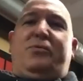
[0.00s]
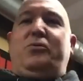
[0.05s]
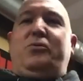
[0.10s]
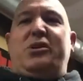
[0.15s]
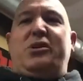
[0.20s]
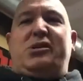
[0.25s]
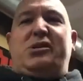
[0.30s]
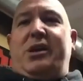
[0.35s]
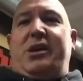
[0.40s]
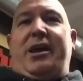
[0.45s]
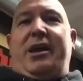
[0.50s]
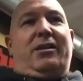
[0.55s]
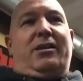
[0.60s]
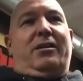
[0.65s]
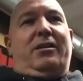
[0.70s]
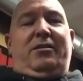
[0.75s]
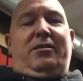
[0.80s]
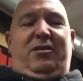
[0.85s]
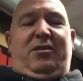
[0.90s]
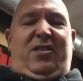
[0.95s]
the set.
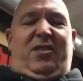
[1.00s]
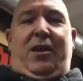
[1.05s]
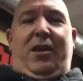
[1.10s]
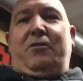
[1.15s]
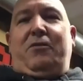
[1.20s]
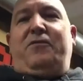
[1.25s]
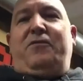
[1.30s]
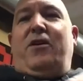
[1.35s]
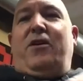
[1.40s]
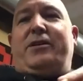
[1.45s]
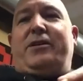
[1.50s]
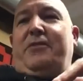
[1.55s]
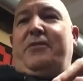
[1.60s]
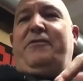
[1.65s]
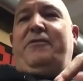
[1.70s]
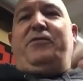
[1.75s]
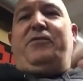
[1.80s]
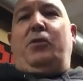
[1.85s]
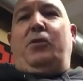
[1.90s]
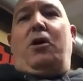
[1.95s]
They are fucking
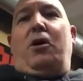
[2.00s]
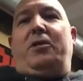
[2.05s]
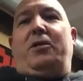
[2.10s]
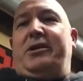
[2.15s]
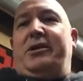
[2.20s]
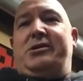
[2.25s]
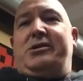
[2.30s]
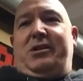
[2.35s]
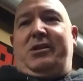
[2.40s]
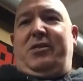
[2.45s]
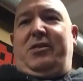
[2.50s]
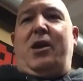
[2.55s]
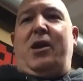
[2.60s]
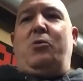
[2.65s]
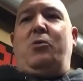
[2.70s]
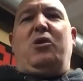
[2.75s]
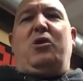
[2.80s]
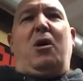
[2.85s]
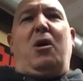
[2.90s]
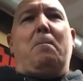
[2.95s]
flawless. They
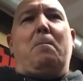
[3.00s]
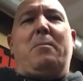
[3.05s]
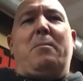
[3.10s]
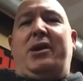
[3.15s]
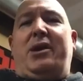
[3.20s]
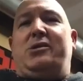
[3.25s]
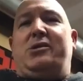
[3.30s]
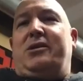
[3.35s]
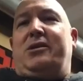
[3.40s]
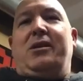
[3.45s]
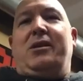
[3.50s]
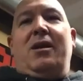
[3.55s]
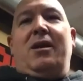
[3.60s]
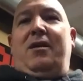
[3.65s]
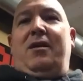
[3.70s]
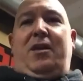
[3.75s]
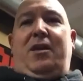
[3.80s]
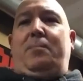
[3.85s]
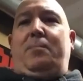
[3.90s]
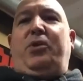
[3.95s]
were amazing.
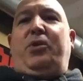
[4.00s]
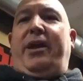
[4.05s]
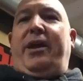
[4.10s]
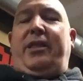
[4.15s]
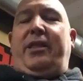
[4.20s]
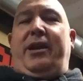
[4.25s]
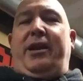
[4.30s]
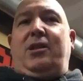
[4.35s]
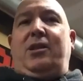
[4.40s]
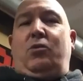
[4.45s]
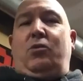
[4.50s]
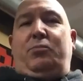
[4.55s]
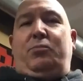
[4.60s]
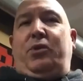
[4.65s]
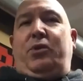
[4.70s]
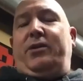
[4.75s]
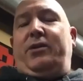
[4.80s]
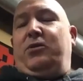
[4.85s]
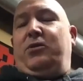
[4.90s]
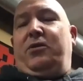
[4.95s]
They played like they were
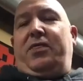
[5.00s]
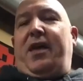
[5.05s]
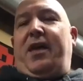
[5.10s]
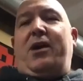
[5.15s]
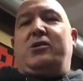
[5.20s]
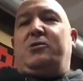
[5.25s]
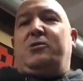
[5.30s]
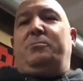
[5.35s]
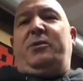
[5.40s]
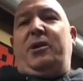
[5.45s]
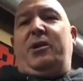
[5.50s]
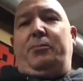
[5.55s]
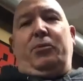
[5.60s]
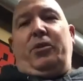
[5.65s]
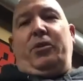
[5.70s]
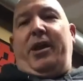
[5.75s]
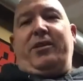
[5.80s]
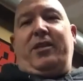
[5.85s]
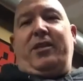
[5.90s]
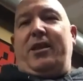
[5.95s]
playing 1,000 people.
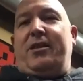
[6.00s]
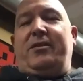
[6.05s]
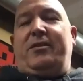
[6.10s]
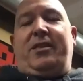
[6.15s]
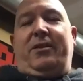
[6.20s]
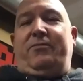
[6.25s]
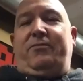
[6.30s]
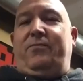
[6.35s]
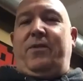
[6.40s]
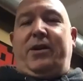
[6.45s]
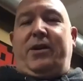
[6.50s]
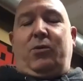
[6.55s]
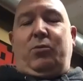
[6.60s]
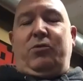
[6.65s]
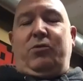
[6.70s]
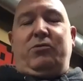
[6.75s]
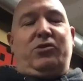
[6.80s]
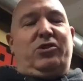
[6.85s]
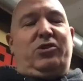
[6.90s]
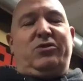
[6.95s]
Like they fucking
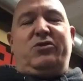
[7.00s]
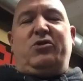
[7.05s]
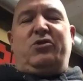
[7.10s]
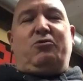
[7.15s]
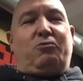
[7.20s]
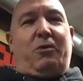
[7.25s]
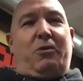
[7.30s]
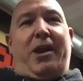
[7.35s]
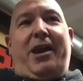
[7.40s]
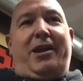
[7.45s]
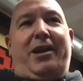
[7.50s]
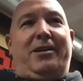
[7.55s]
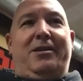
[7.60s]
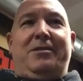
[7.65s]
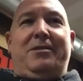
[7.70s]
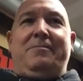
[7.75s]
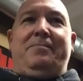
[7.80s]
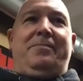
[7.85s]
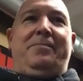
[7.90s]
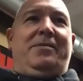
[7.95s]
were just great.
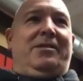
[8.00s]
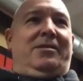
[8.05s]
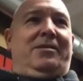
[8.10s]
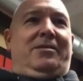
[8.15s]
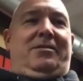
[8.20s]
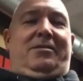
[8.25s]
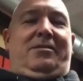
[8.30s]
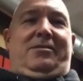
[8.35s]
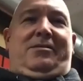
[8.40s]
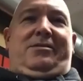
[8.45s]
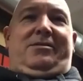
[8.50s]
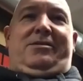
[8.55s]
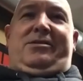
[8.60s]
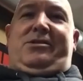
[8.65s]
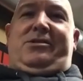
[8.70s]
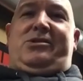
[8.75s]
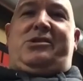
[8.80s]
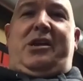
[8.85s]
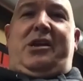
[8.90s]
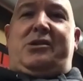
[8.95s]

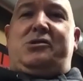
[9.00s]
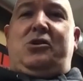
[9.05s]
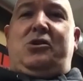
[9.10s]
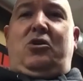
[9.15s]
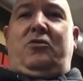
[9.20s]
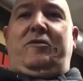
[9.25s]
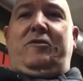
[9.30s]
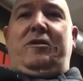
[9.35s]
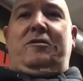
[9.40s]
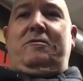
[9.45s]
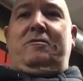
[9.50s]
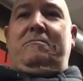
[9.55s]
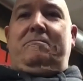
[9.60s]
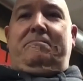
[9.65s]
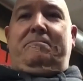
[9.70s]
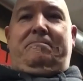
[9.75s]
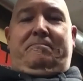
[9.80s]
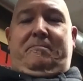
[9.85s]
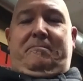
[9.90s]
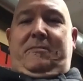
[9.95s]
Set's over.
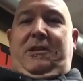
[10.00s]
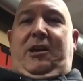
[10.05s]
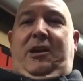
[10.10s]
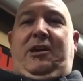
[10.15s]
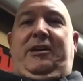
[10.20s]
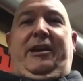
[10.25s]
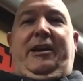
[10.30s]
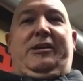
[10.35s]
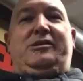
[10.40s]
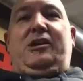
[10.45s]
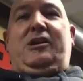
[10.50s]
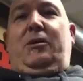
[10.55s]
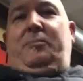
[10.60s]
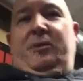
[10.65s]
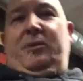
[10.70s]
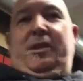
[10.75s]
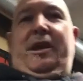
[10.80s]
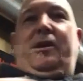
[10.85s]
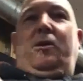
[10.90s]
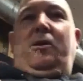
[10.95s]
He gets up
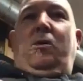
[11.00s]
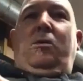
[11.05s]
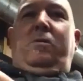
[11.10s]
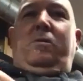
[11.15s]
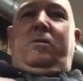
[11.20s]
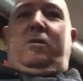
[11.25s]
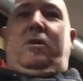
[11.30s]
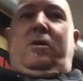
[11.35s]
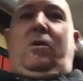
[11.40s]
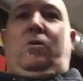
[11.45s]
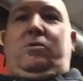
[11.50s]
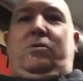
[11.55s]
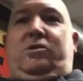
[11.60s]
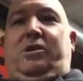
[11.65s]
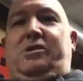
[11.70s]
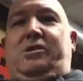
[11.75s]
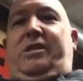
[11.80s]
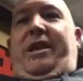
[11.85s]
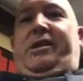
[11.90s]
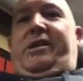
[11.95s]
and like does that